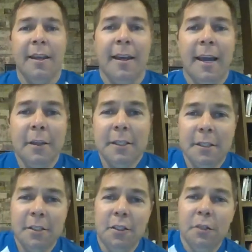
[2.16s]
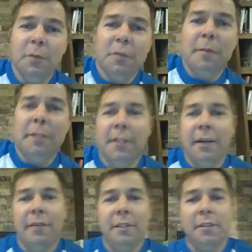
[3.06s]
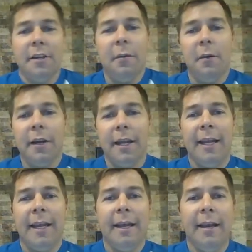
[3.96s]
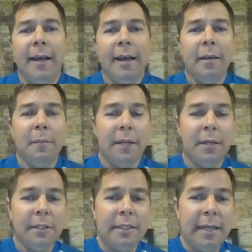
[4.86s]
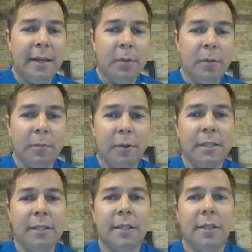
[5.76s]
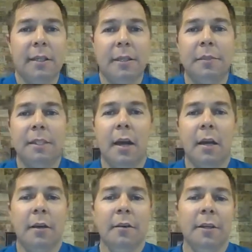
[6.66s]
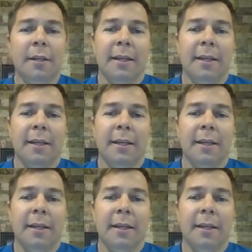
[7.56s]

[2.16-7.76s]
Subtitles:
Hey, this is Stu with the Military Investor Network, and I am here today with Marissa Limsiaco.